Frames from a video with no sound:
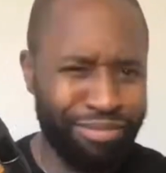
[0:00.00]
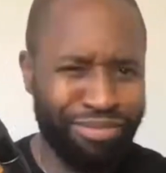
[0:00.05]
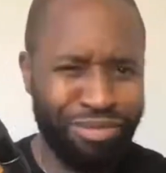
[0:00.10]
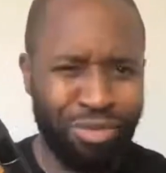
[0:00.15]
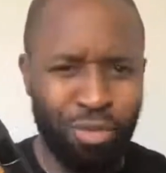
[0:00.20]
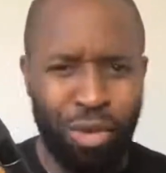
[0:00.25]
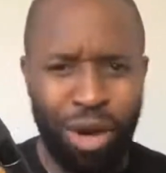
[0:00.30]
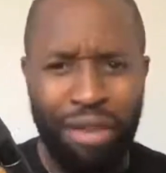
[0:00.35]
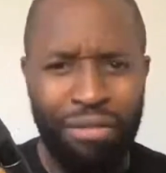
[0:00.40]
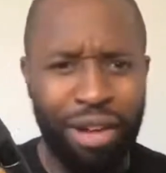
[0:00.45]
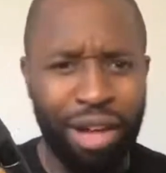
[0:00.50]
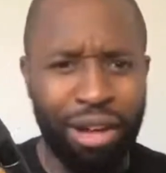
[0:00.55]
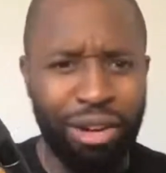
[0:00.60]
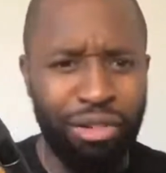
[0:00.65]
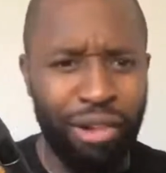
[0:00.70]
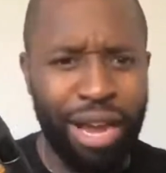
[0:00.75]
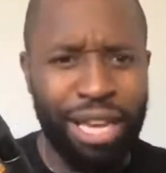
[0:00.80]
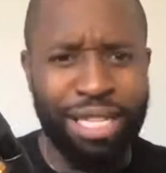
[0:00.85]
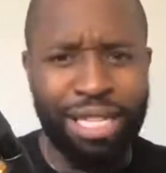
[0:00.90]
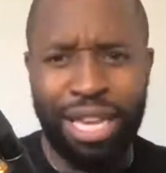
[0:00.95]
whatever,
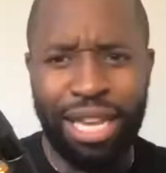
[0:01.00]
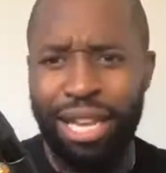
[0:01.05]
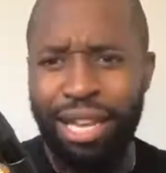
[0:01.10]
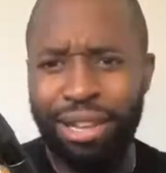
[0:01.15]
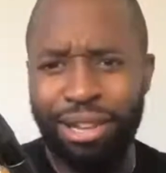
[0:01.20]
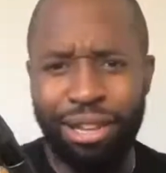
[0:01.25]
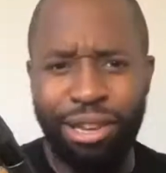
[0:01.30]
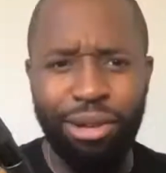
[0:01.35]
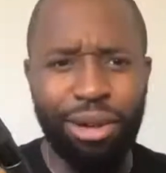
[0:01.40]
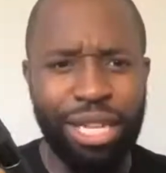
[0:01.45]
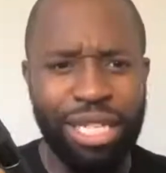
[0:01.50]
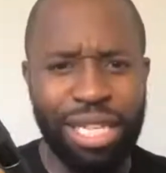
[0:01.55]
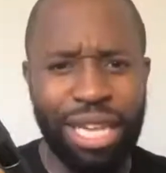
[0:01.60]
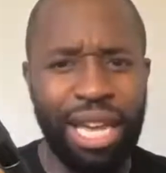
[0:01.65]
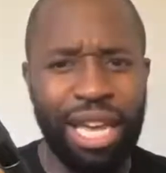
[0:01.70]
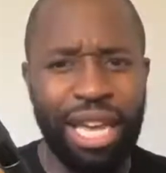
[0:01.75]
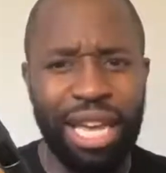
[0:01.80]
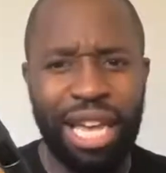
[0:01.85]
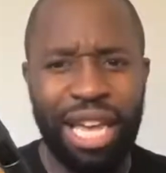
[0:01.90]
crazy lunatic,